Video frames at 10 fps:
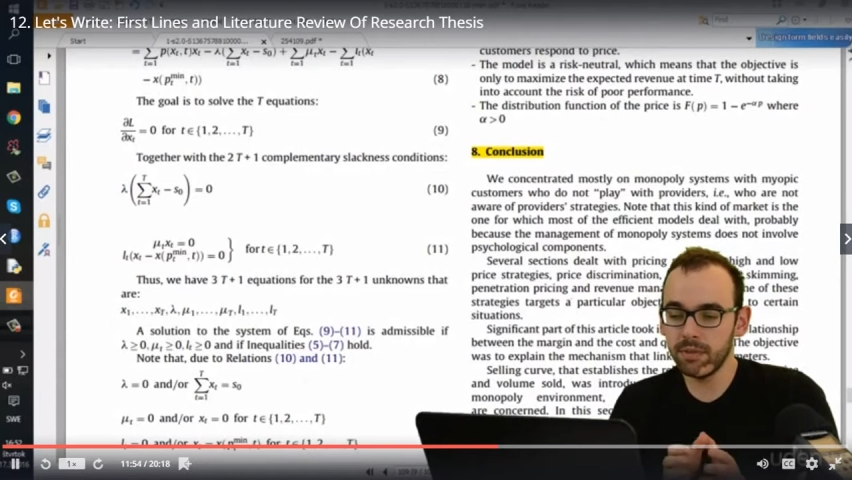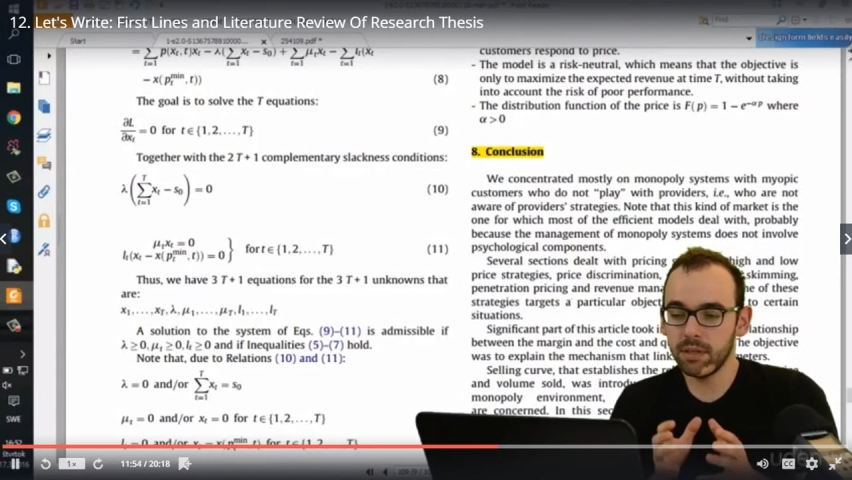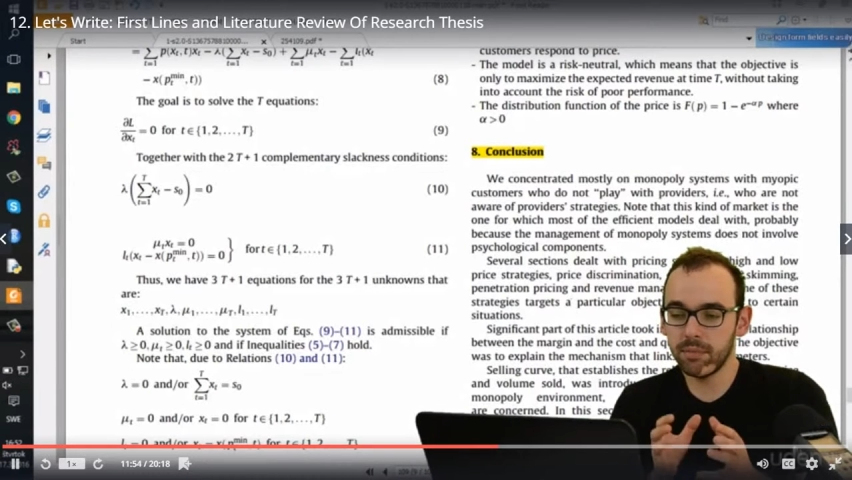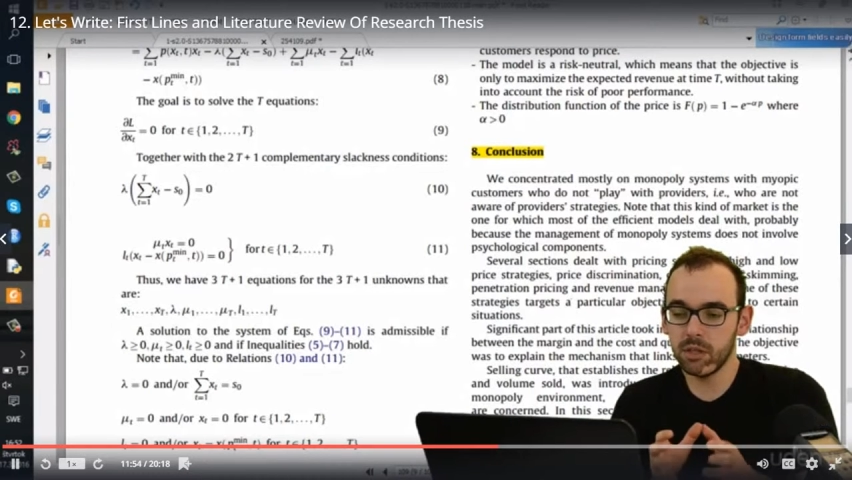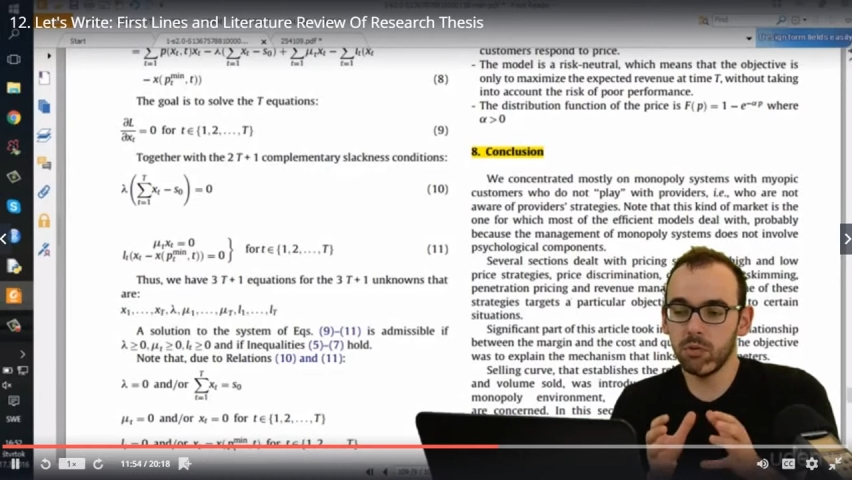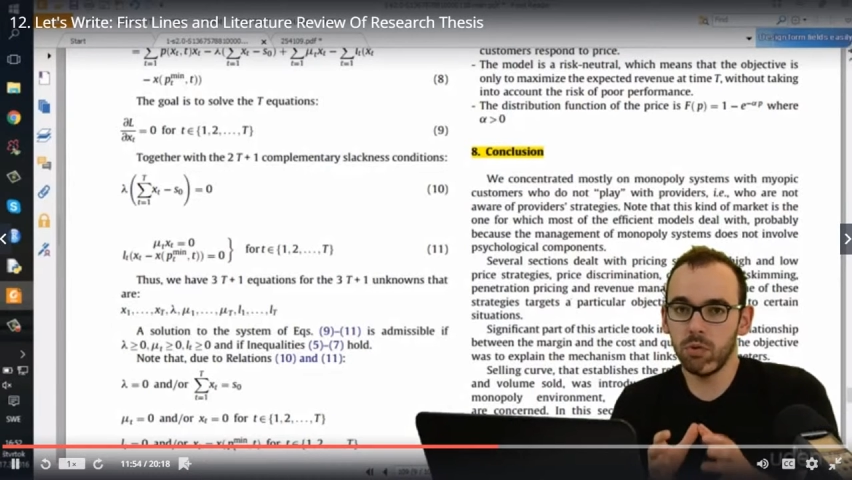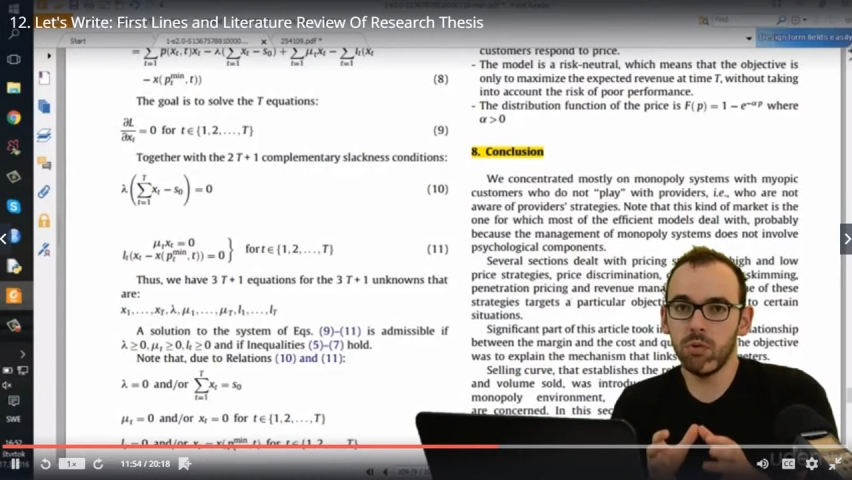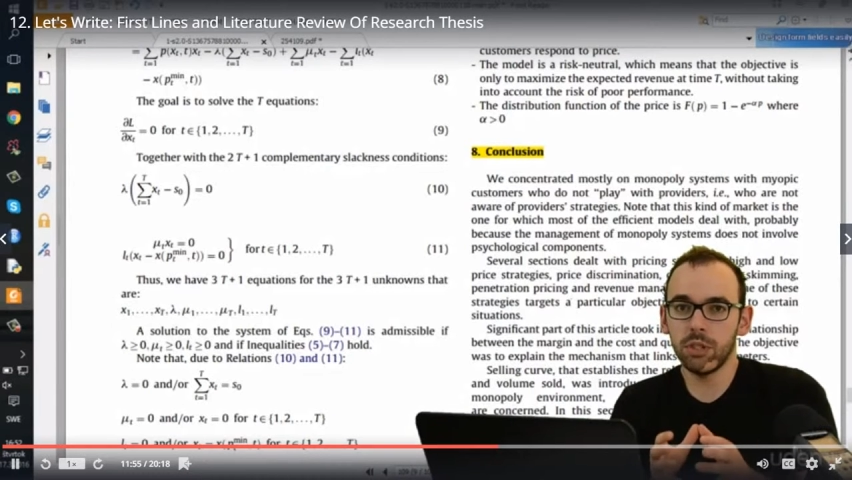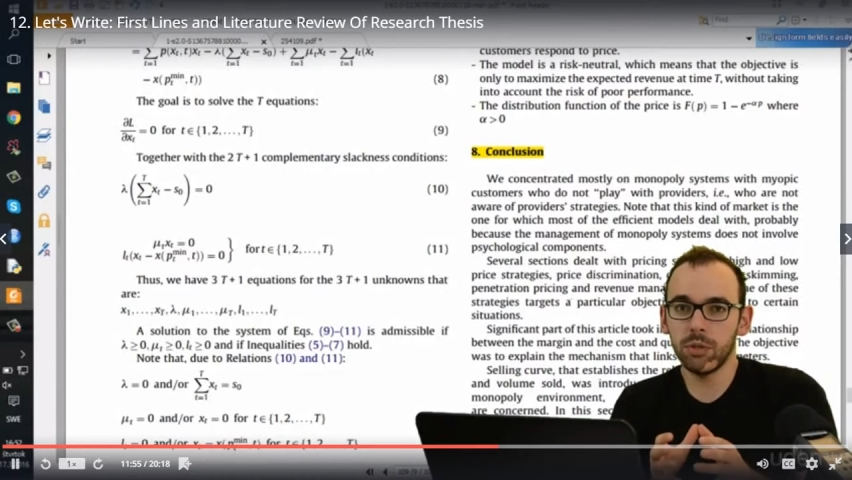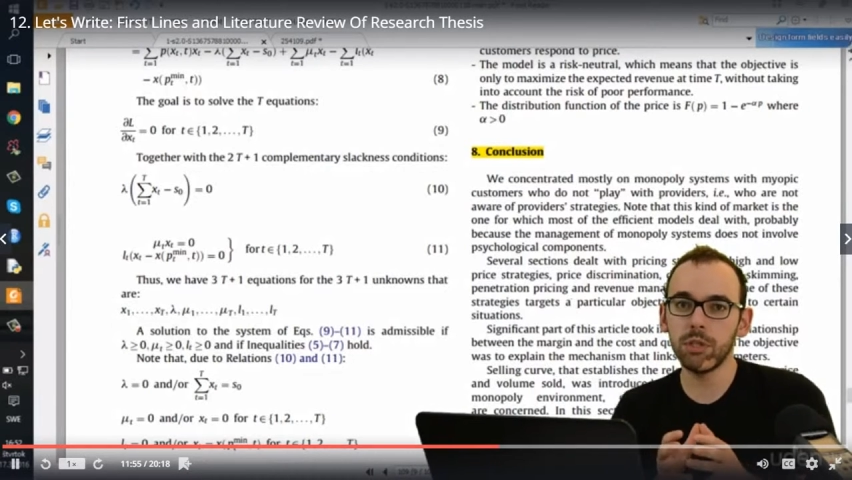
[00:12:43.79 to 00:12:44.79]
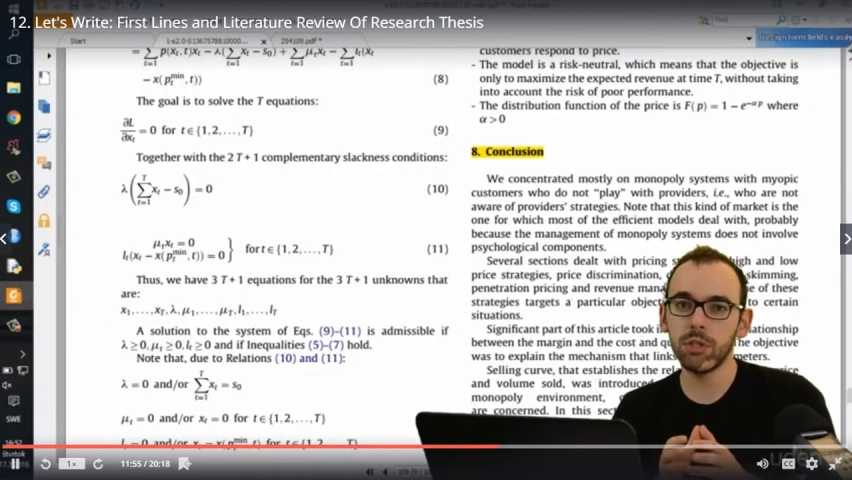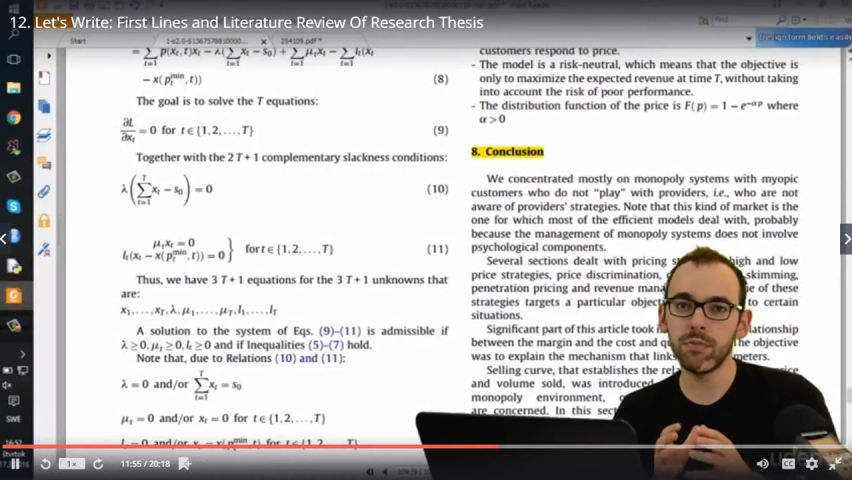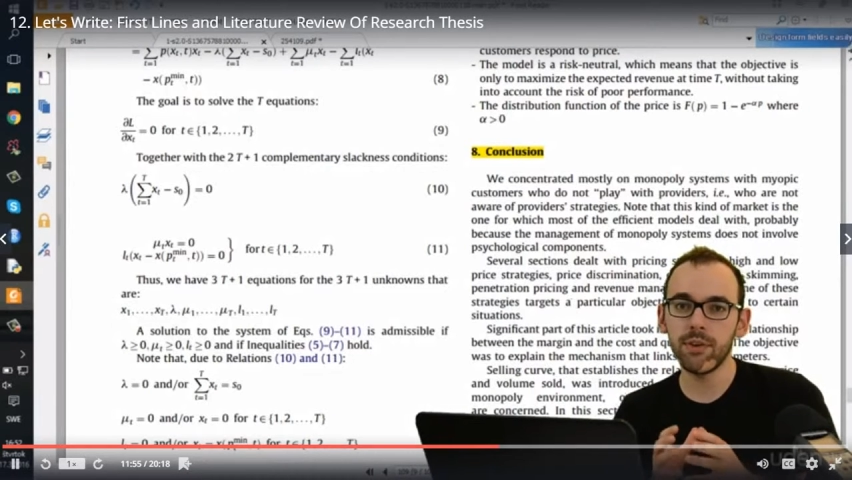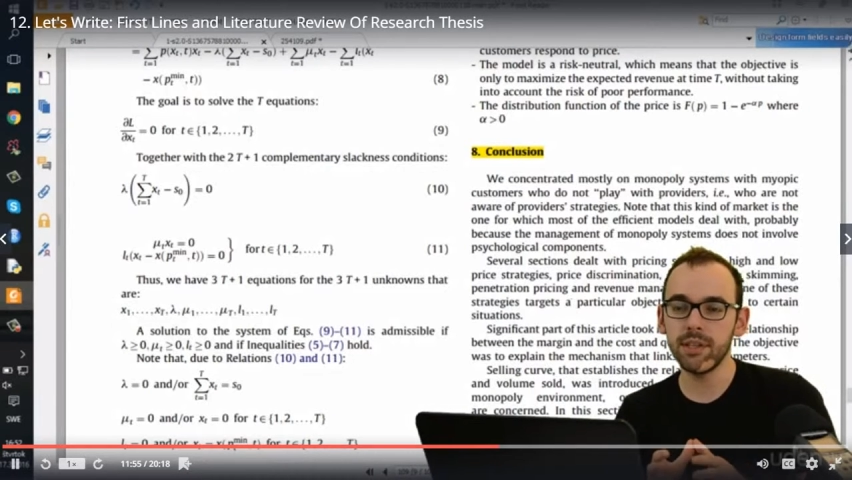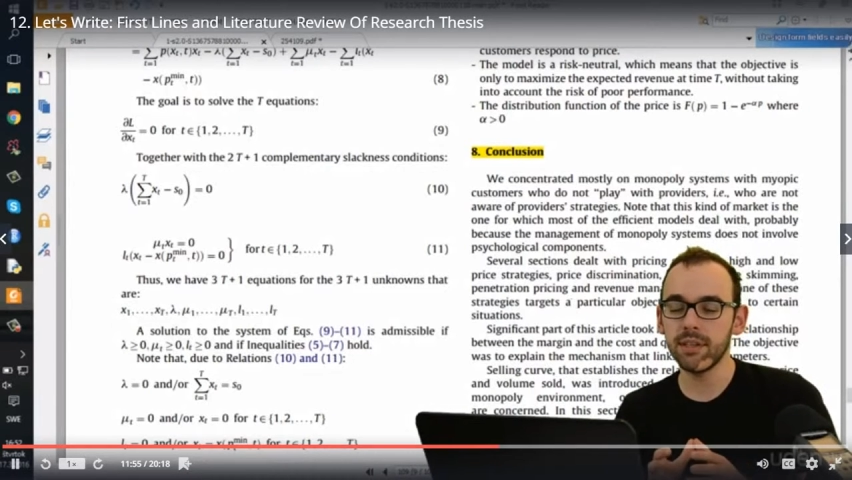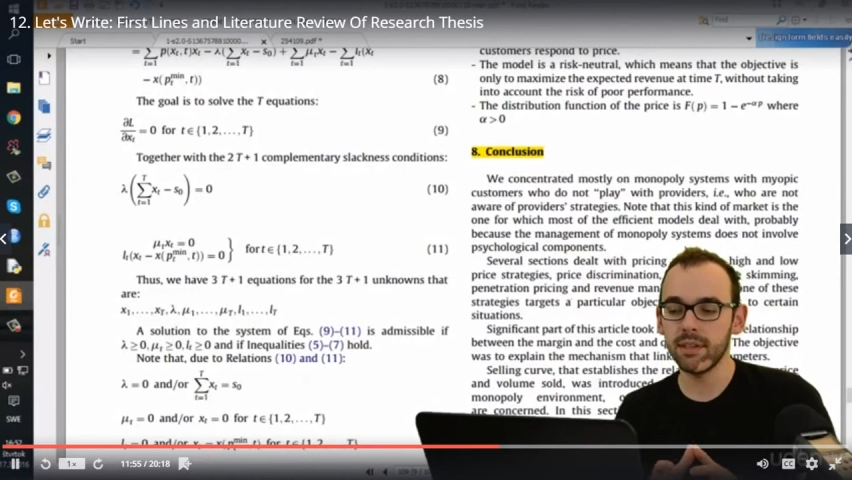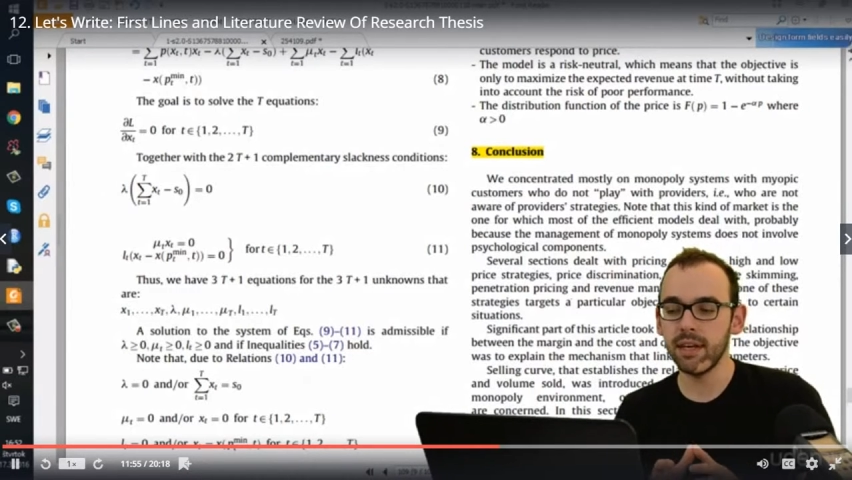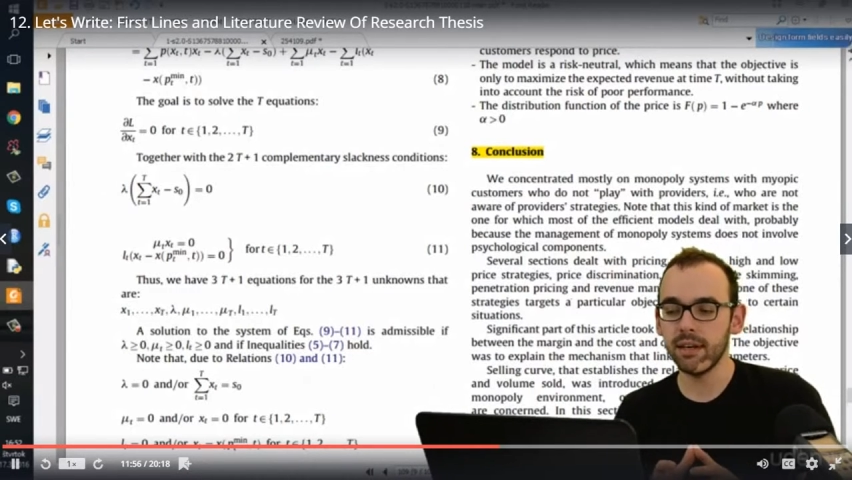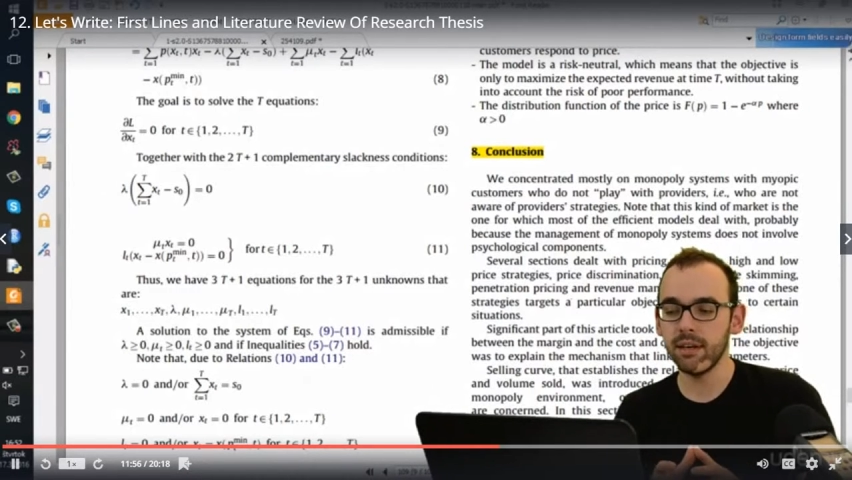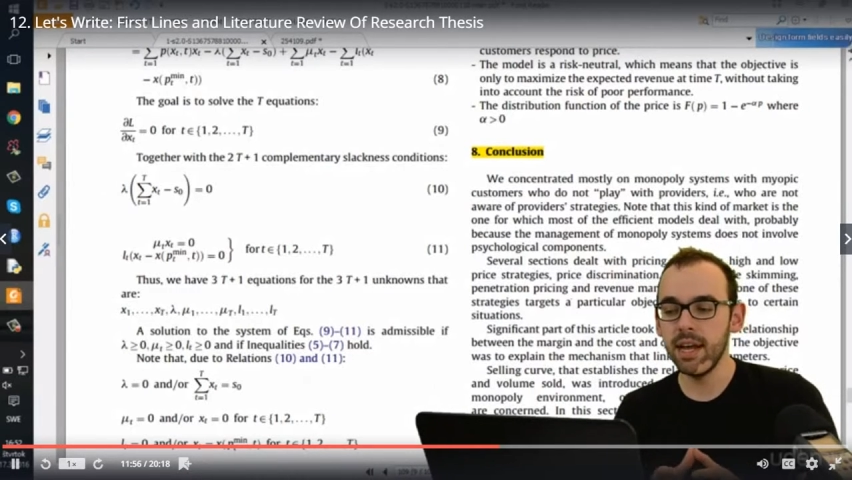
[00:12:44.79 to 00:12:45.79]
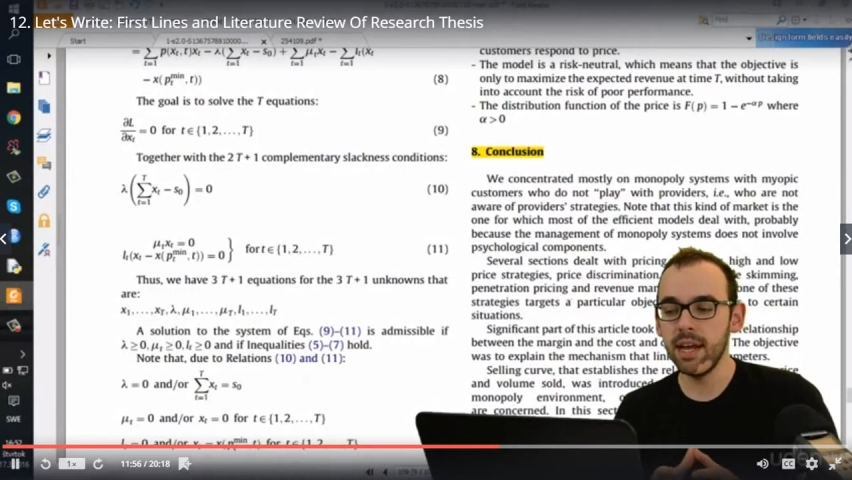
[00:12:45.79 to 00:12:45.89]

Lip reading: methodology which is written there